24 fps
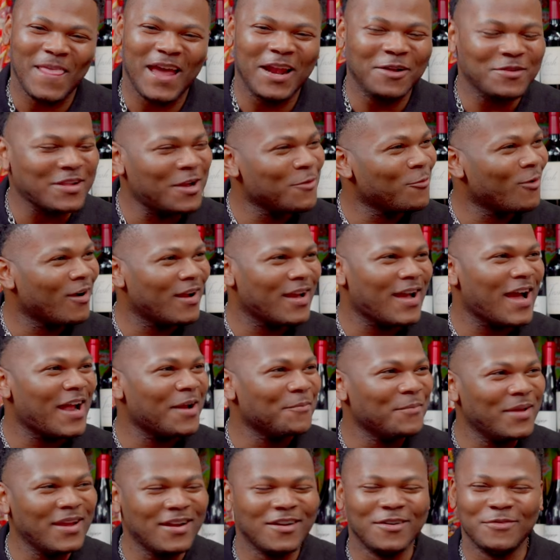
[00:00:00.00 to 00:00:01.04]
and I was like, "Word, I
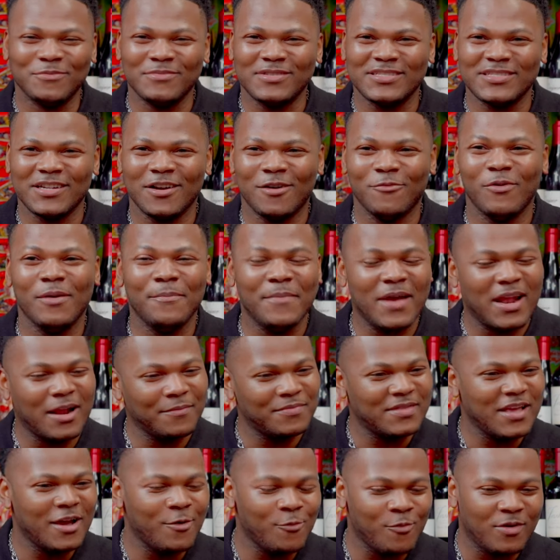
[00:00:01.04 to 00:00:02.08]
gotta meet him." So we met
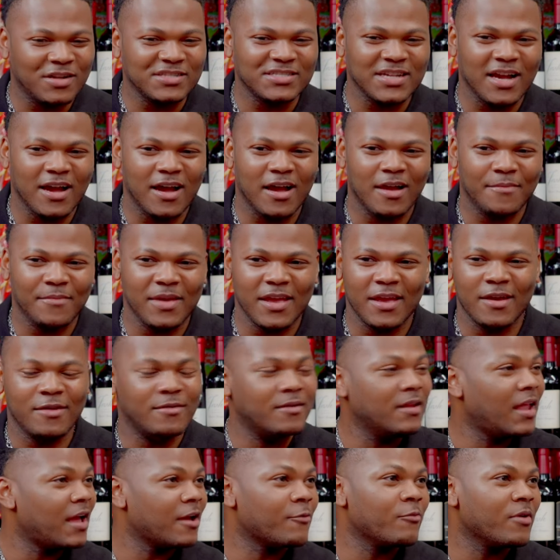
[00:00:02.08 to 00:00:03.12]
up that one time,
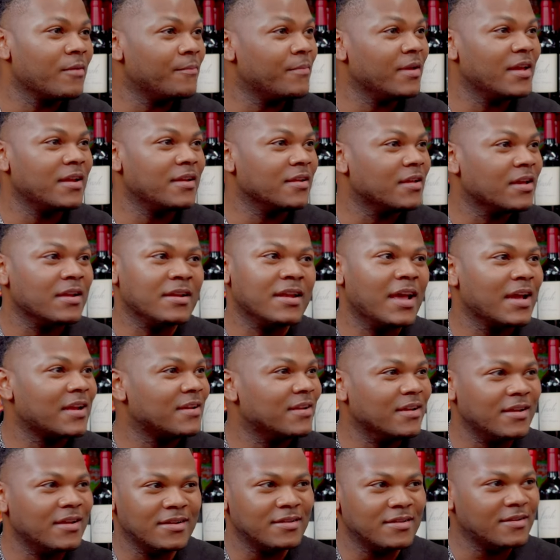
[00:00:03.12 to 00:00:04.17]
and like we've been mm. connected